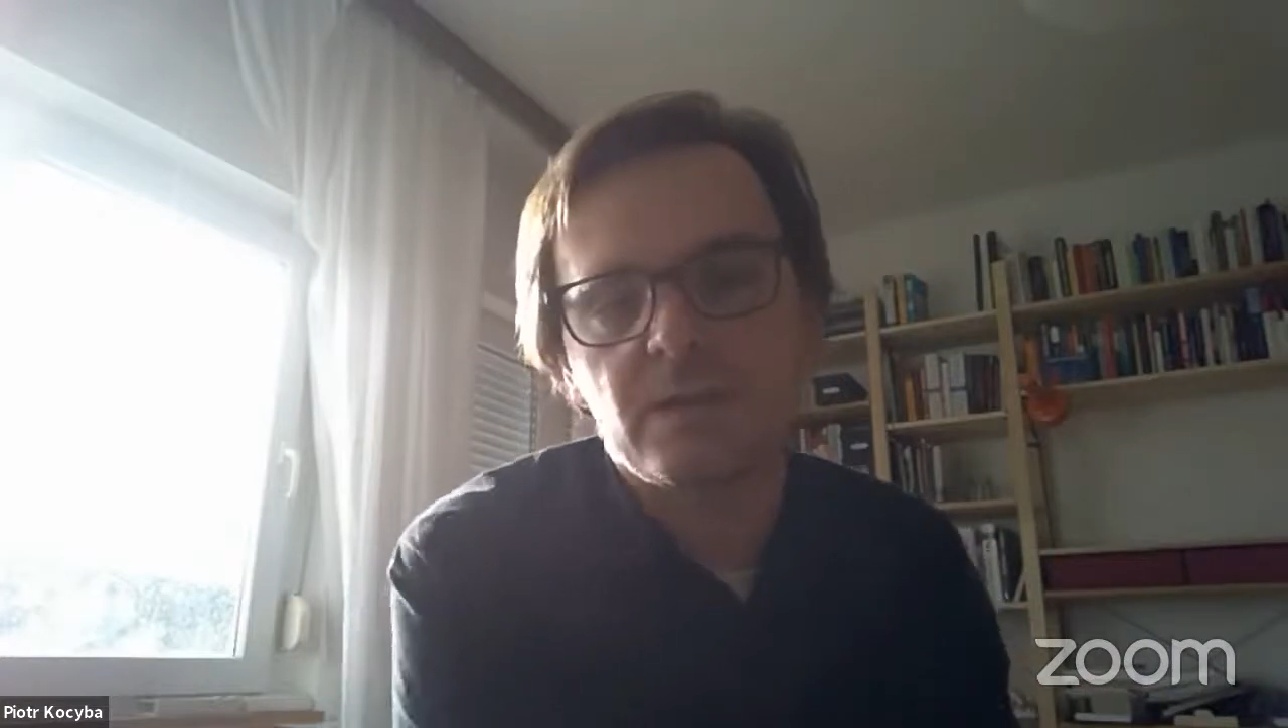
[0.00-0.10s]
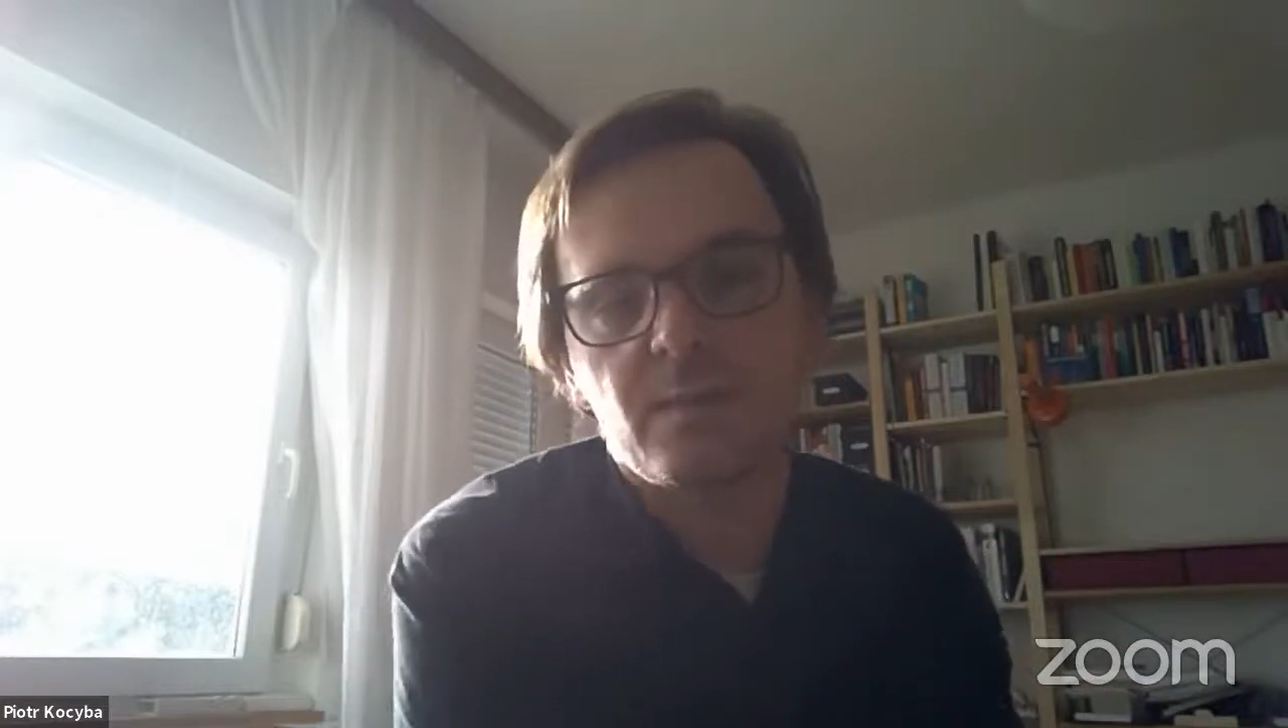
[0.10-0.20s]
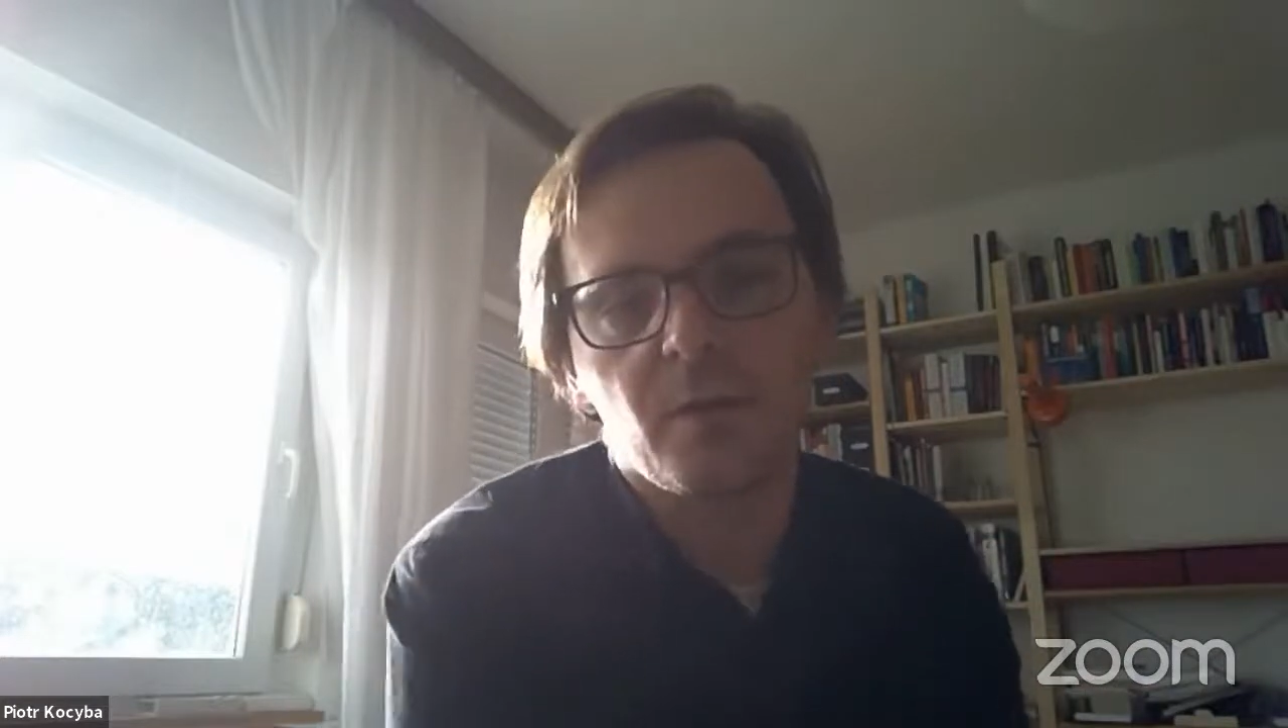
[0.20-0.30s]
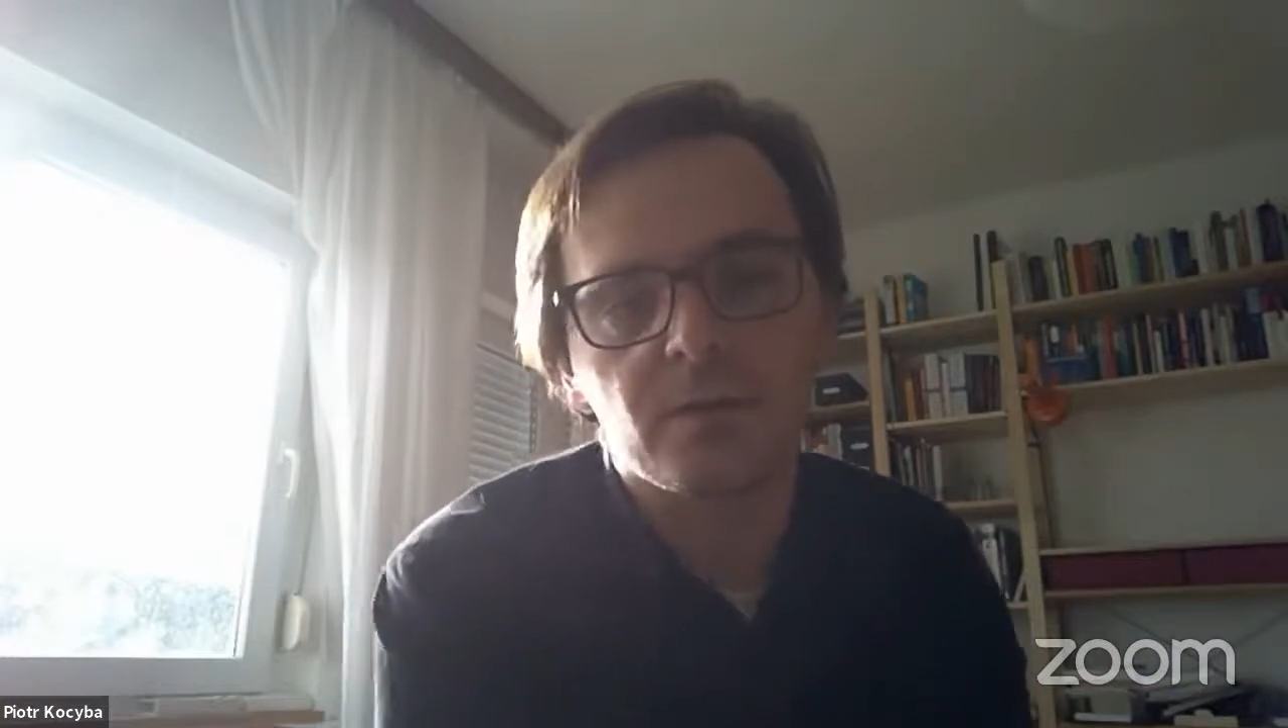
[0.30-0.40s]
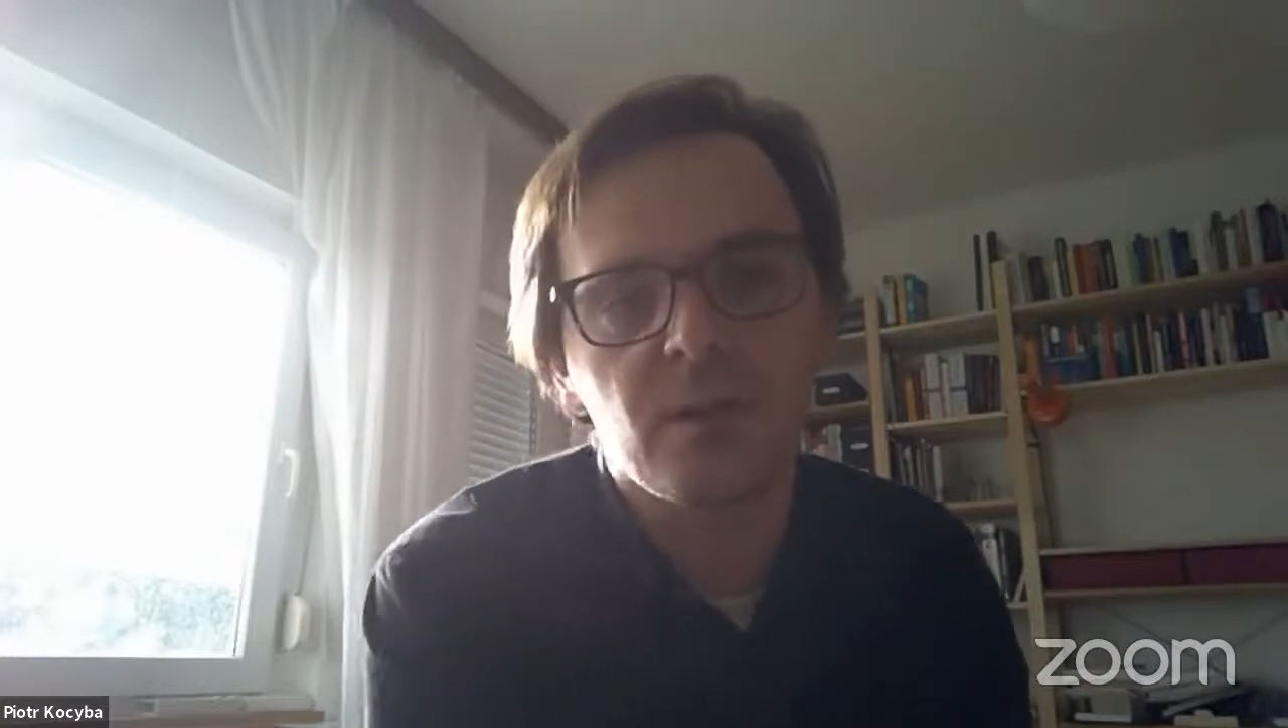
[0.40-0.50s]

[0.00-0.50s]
small